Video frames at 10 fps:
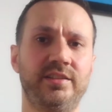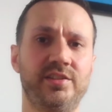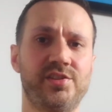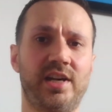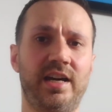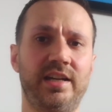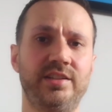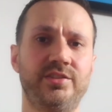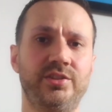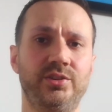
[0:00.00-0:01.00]

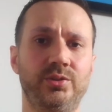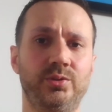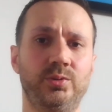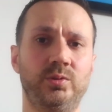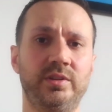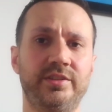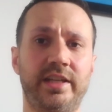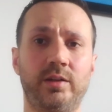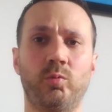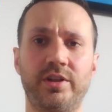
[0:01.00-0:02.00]
decide to
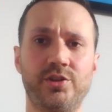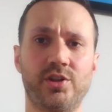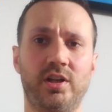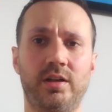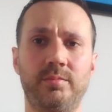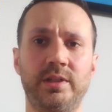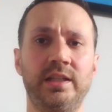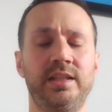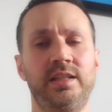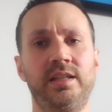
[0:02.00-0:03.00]
take one job,
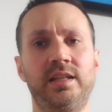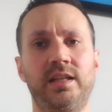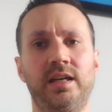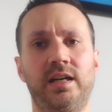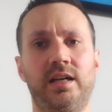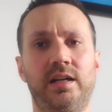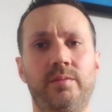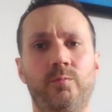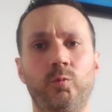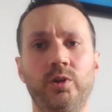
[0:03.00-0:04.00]

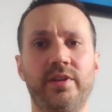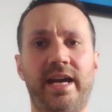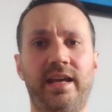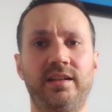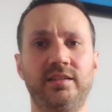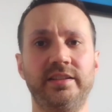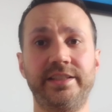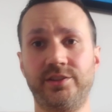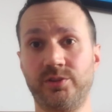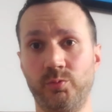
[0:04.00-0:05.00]
will that
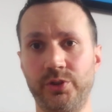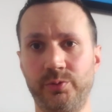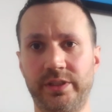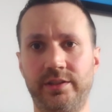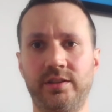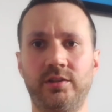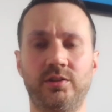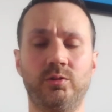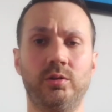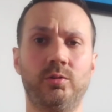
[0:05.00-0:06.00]
lead to ruin,
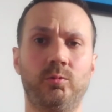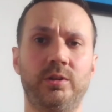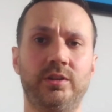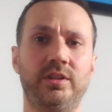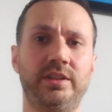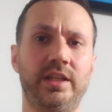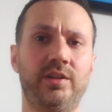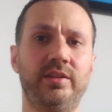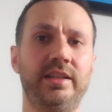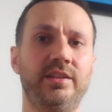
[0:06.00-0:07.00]
or will
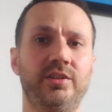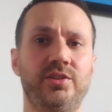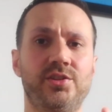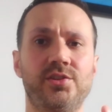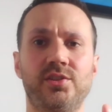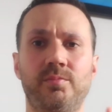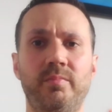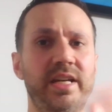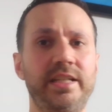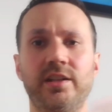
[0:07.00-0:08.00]
and there's
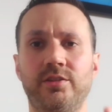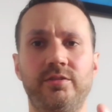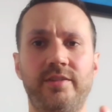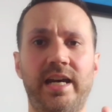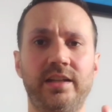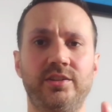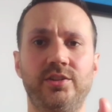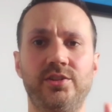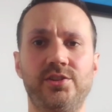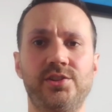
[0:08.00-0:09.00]
many other
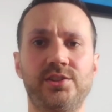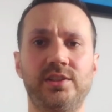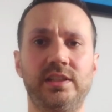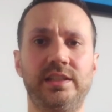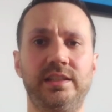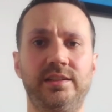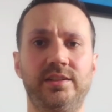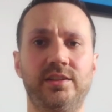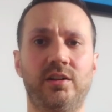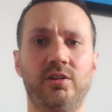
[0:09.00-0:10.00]
factors
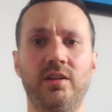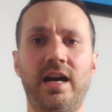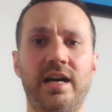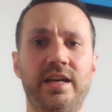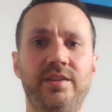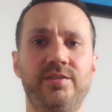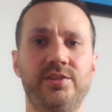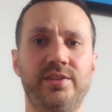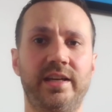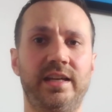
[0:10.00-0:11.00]
in our
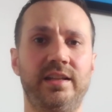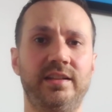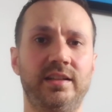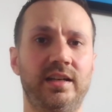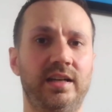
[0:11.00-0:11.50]
lives that